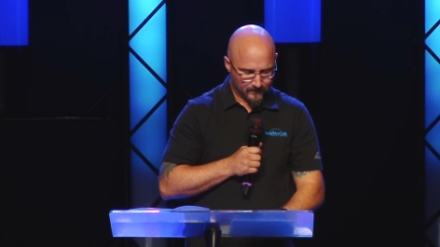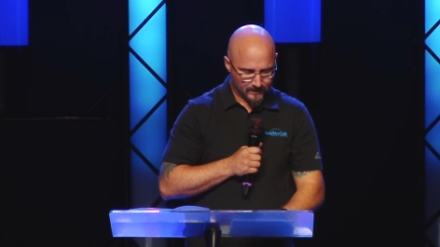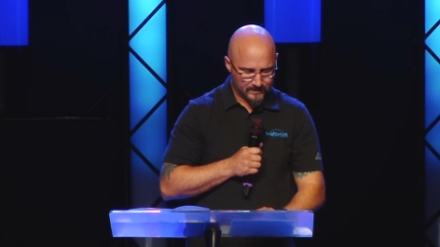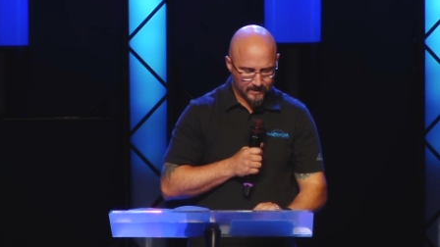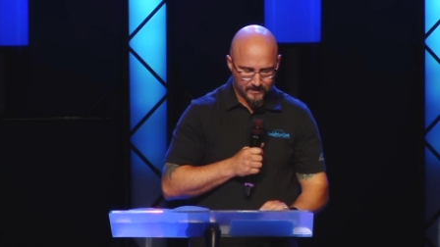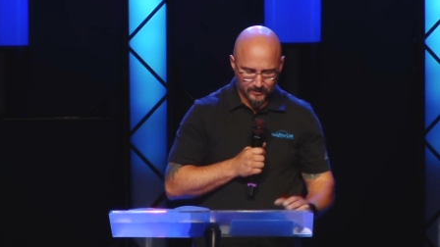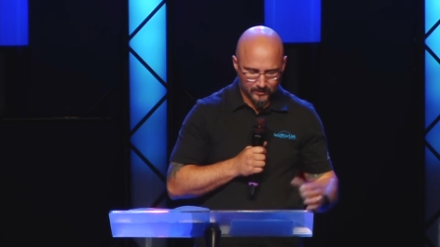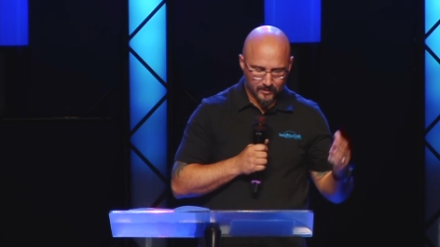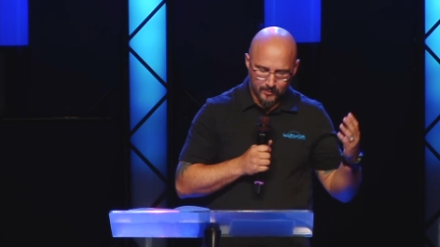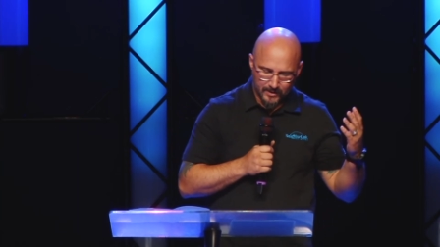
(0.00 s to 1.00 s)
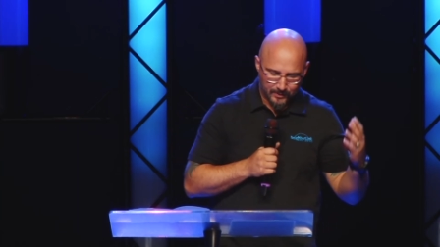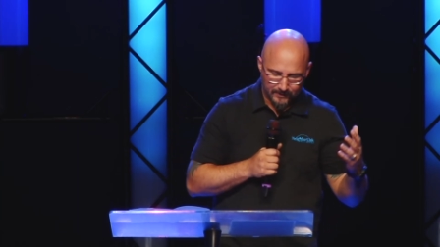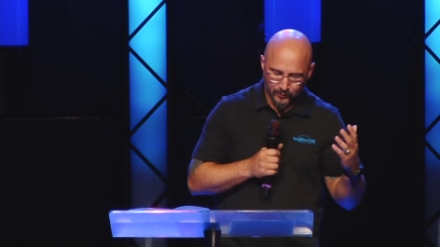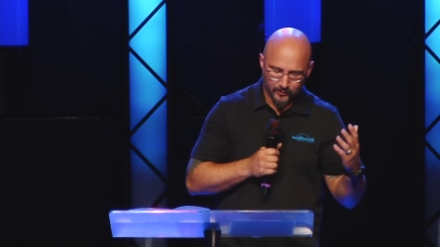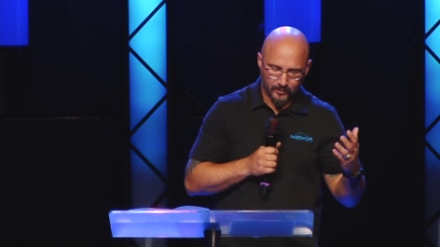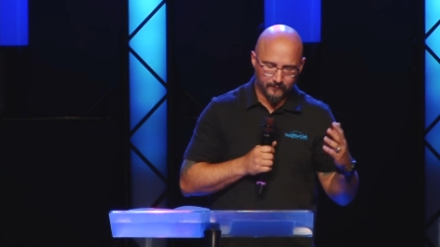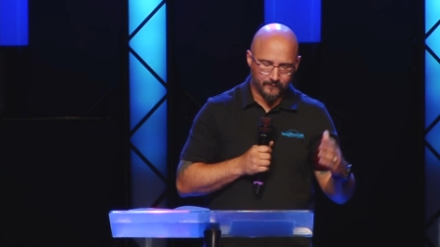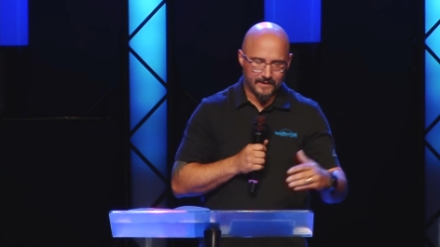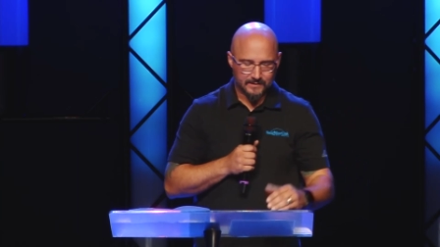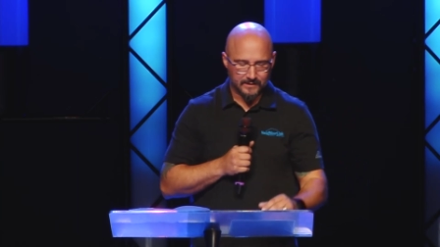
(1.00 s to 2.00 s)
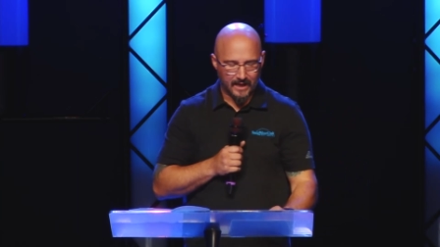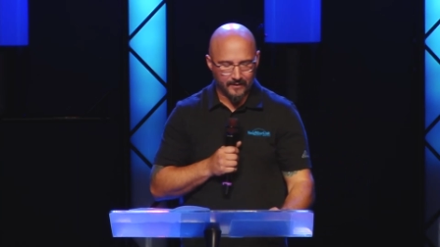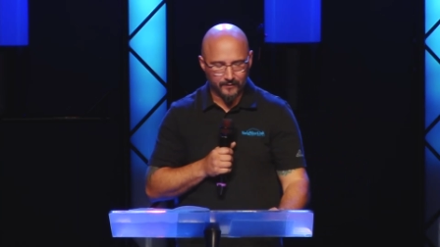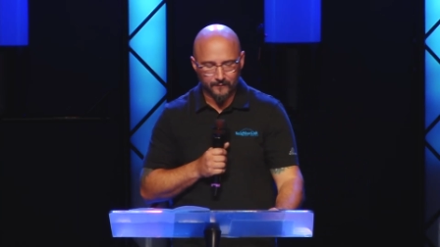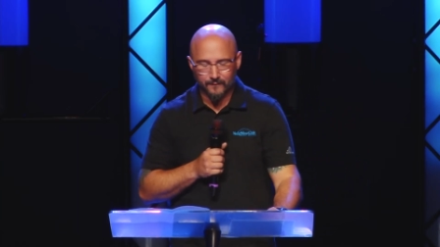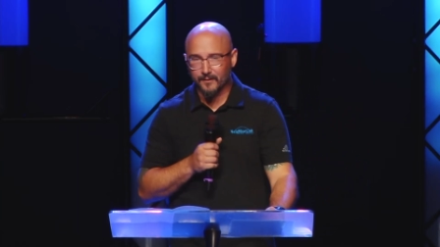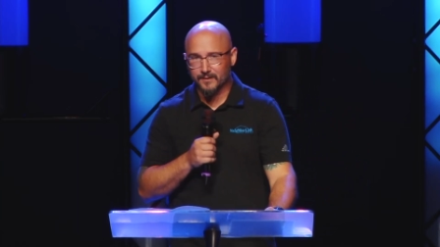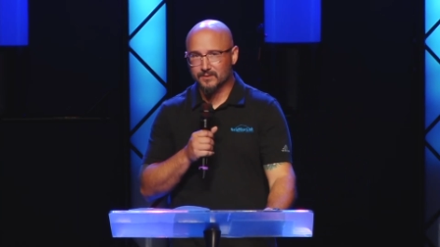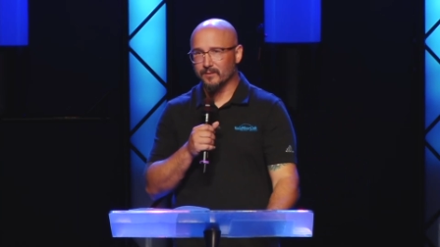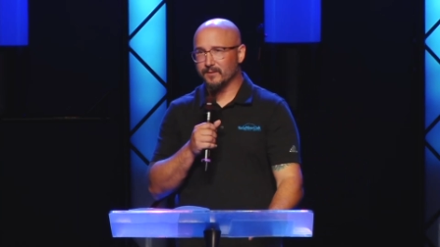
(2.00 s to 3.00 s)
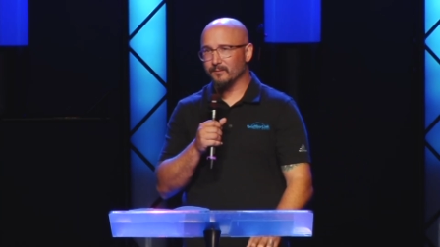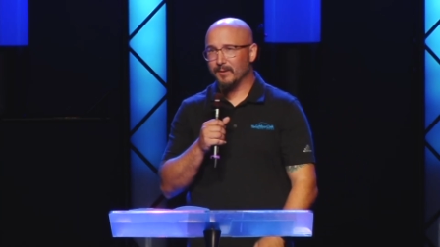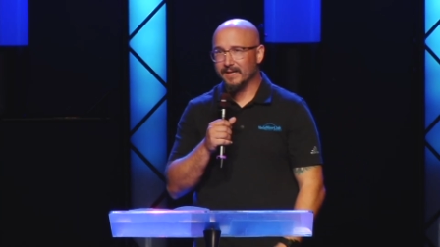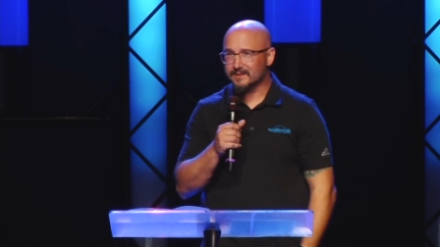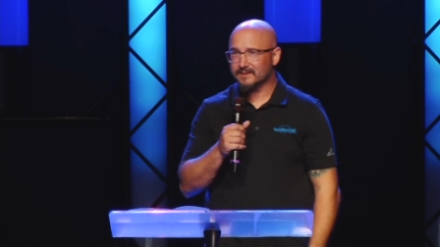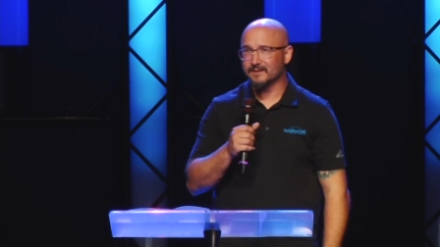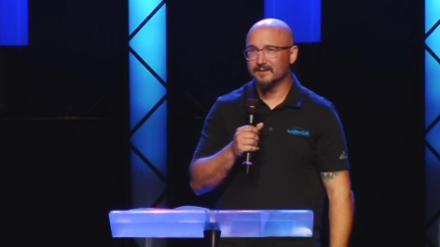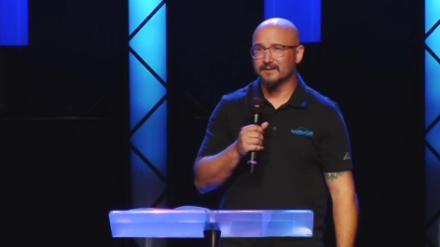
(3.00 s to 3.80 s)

He says, You're going to be a people who invest in heaven first with your best.